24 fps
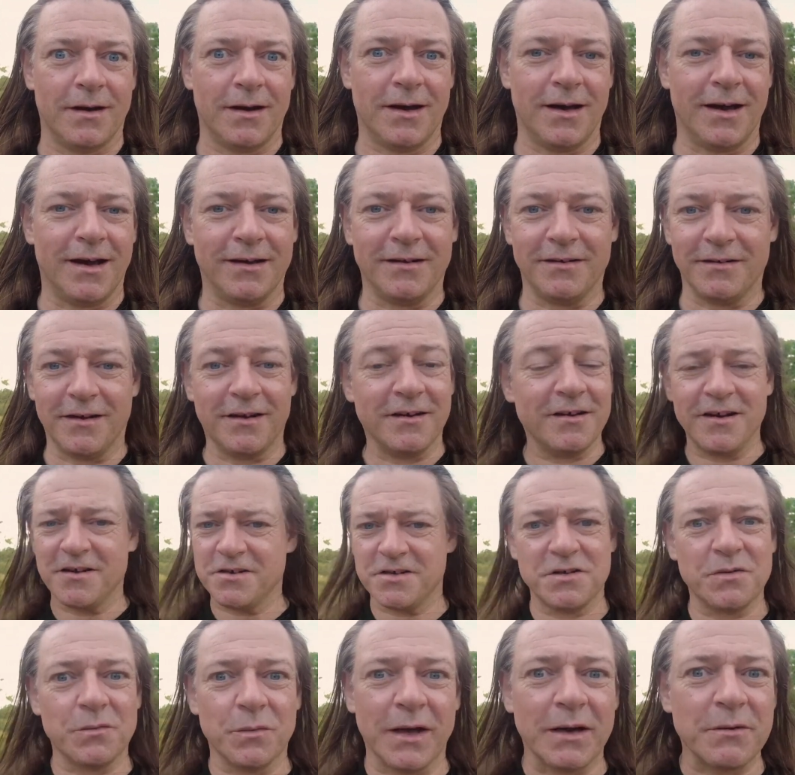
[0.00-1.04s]
And I
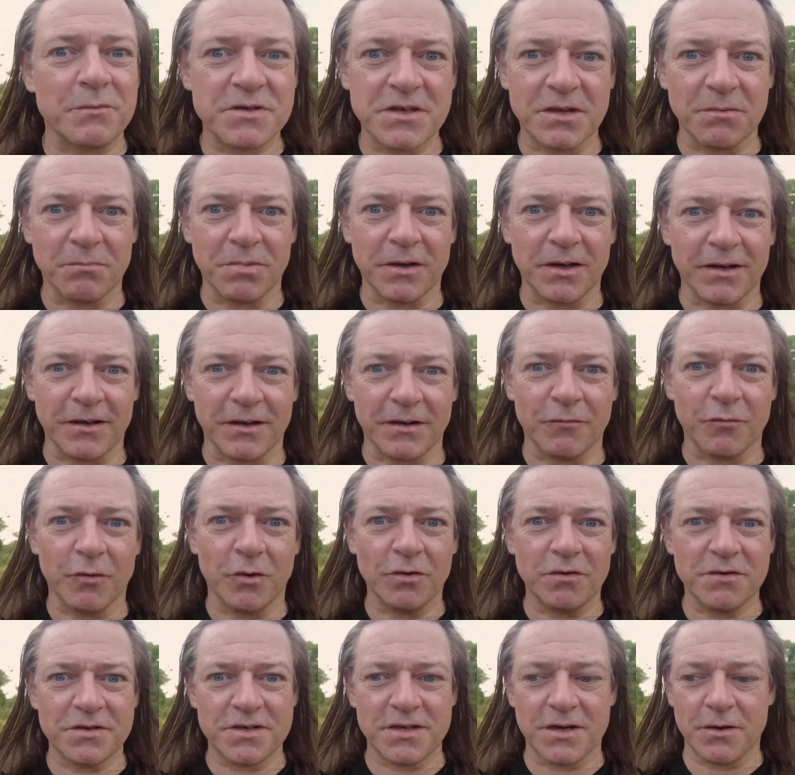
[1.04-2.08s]
just thought that was completely
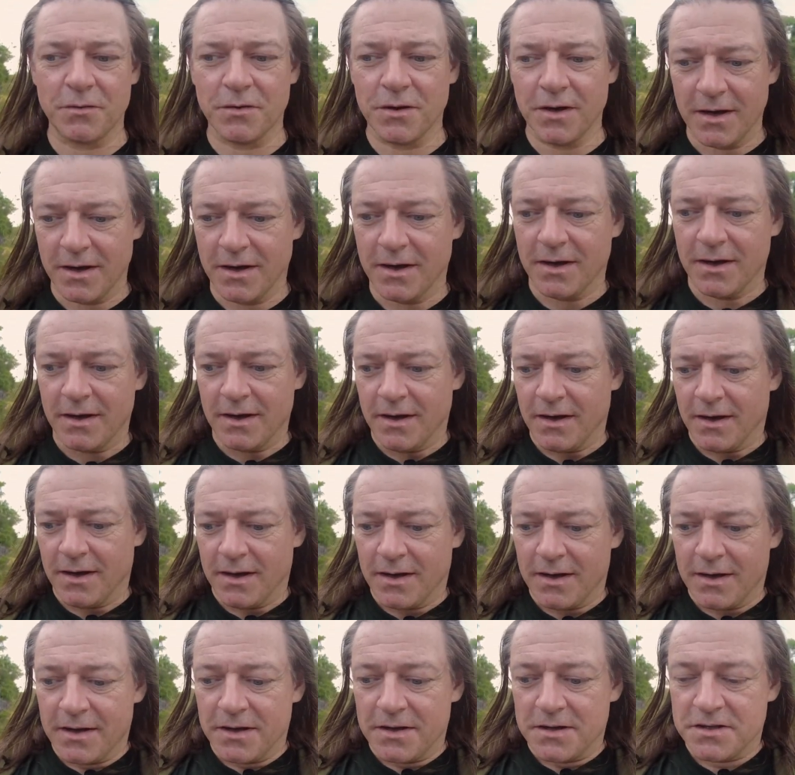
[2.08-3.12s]
wrong. So
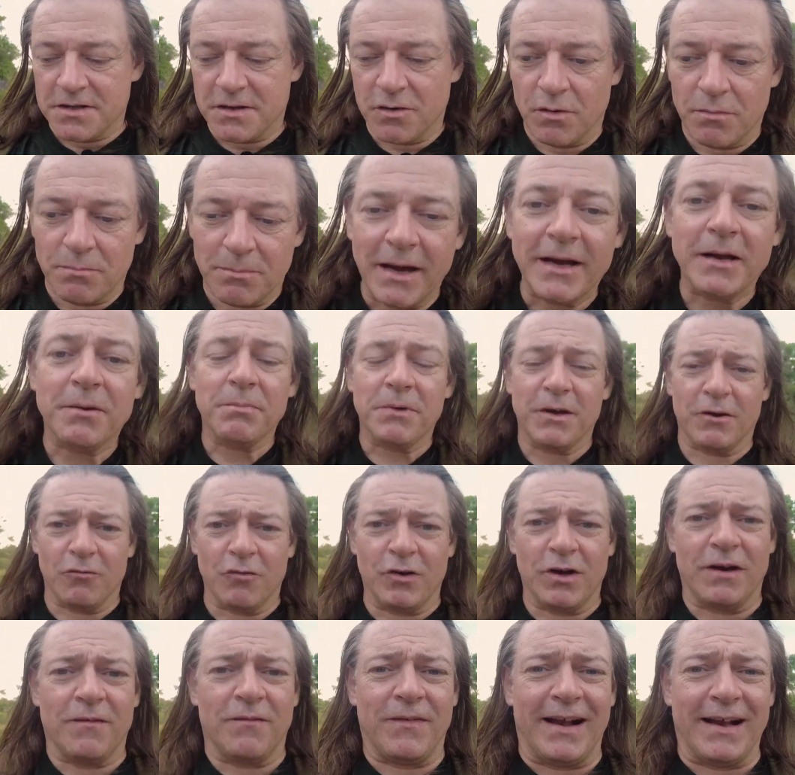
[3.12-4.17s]
it made me
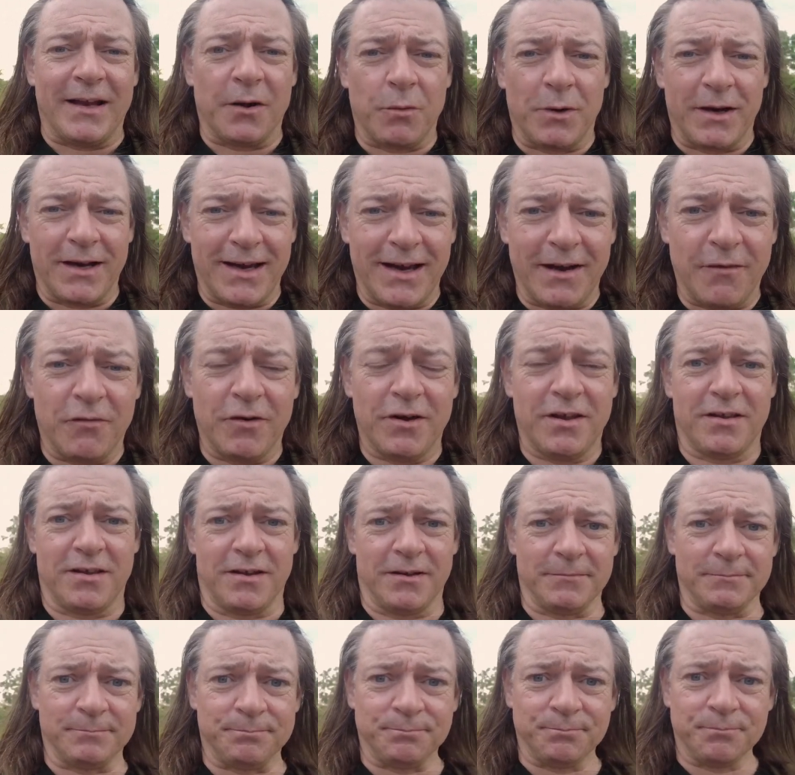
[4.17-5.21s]
reevaluate
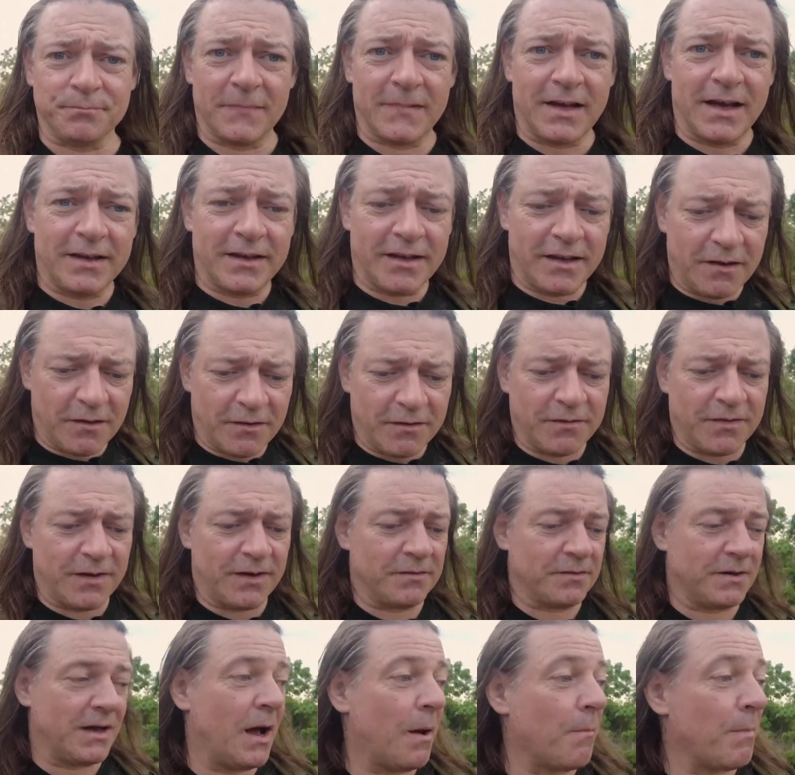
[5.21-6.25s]
everything. And then I
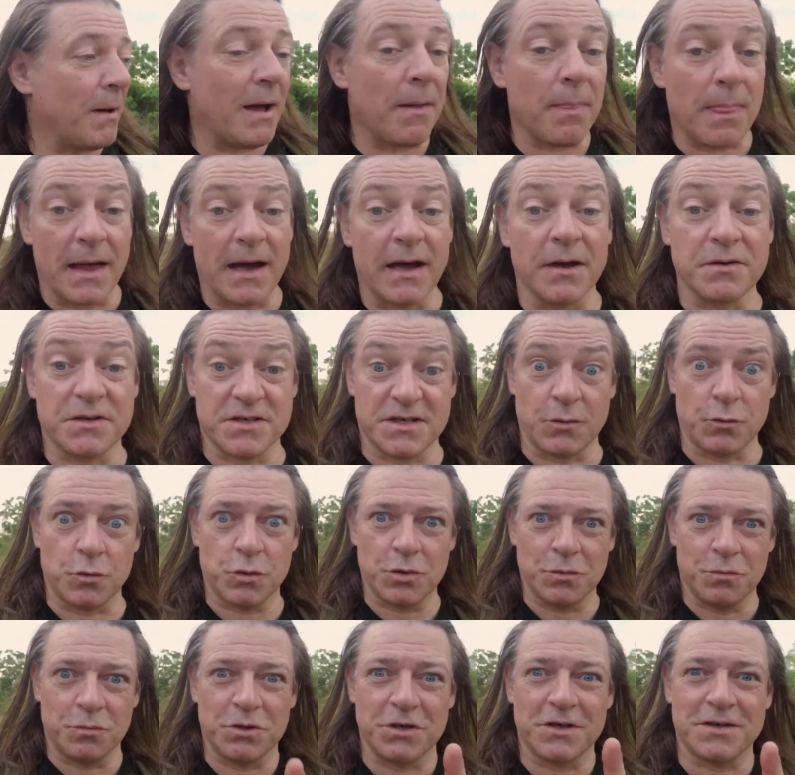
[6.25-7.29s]
found out about the
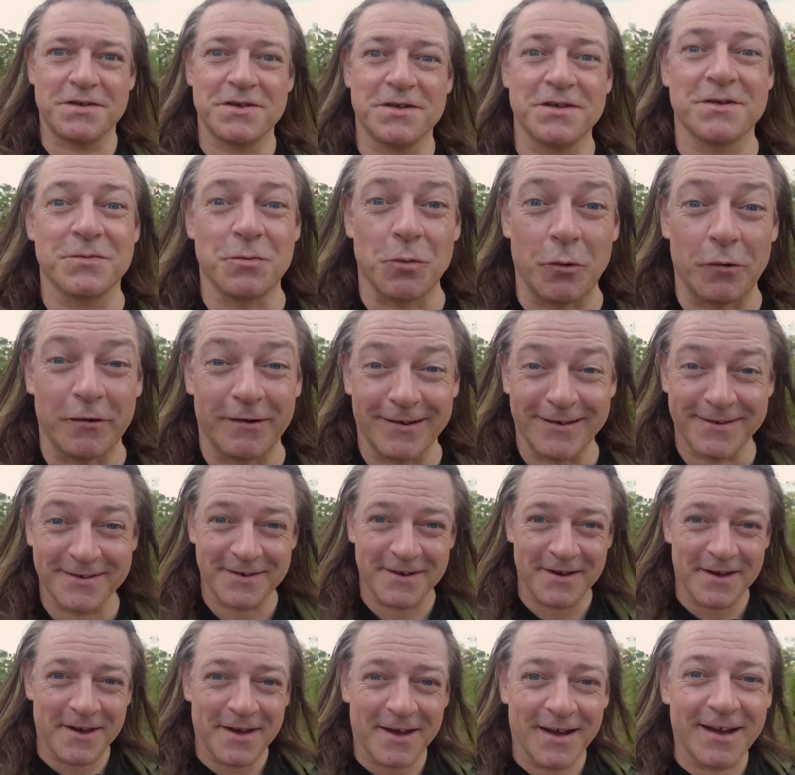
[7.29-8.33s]
social justice warriors
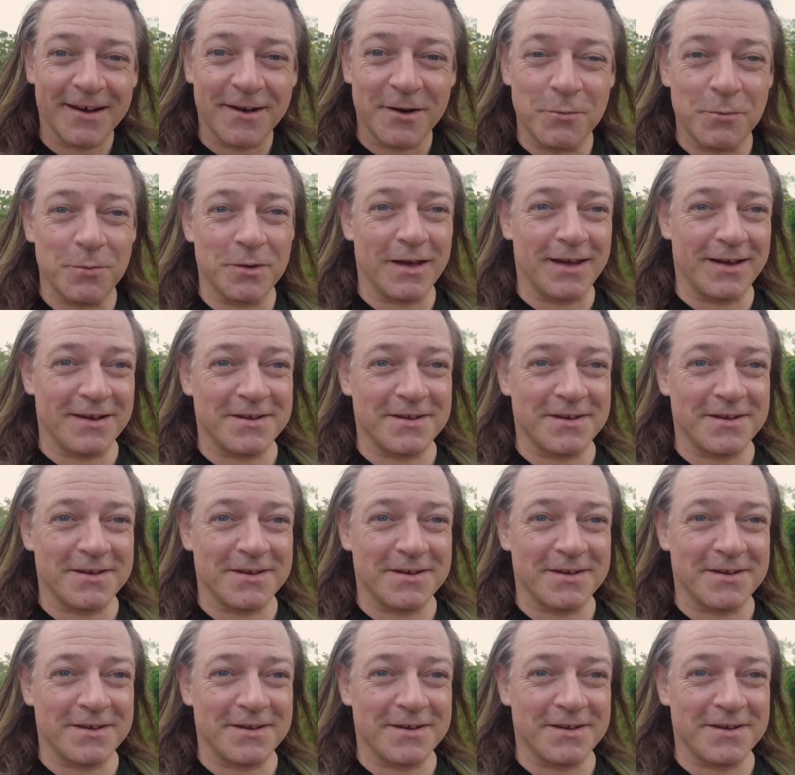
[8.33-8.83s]
and who were they